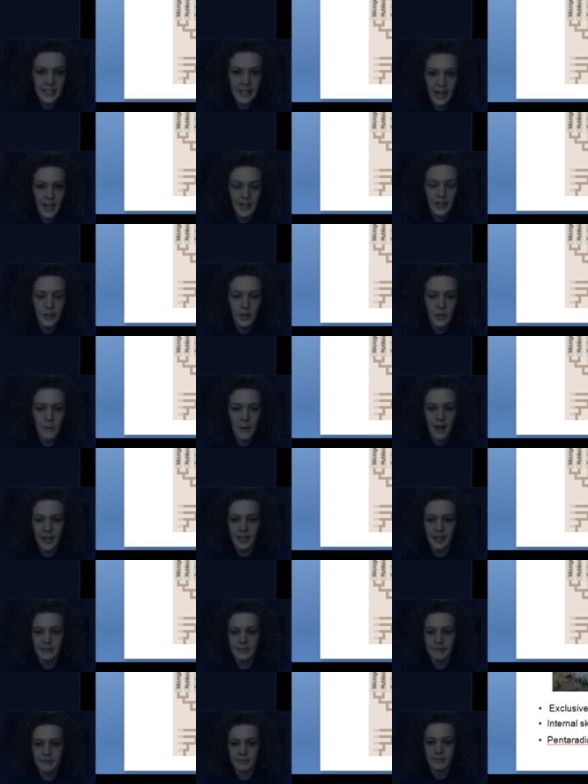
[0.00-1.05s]
Echinodermata.
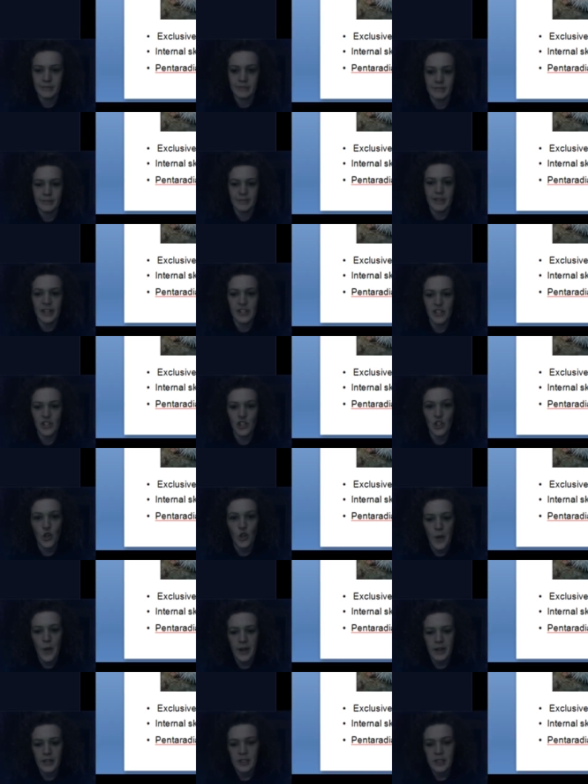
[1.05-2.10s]
Let's do
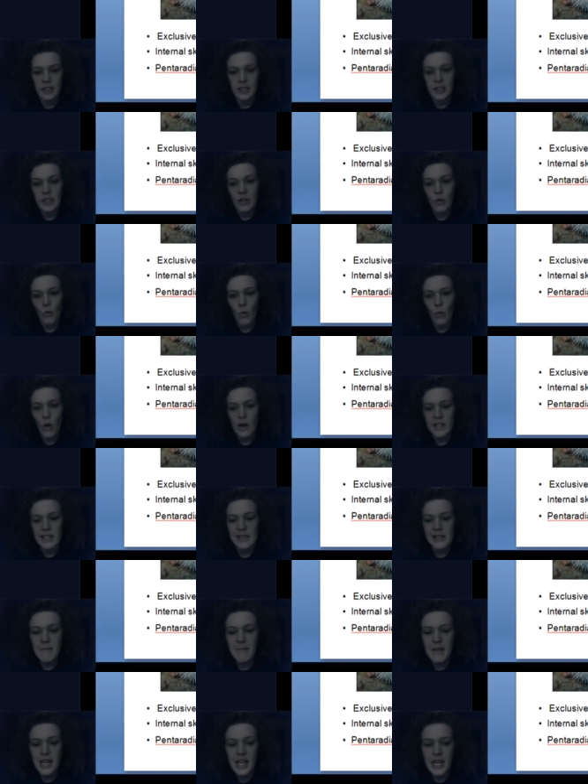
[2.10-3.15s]
it. What does
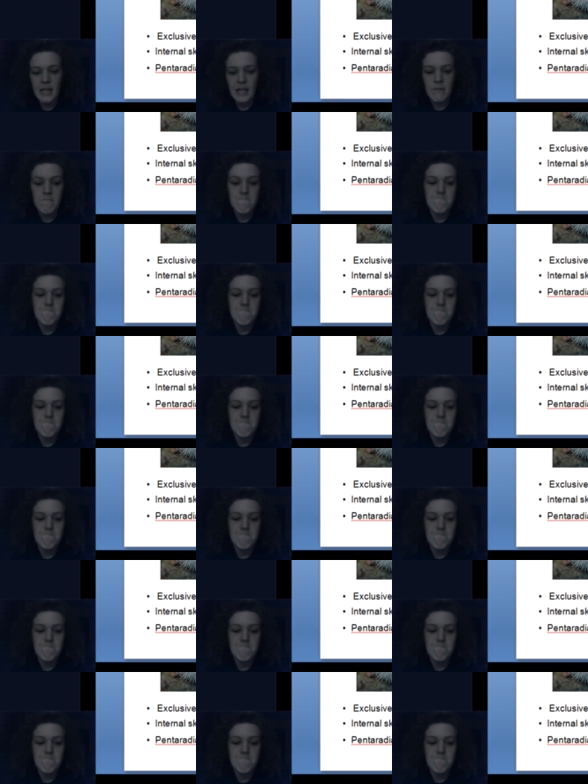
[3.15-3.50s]
it mean?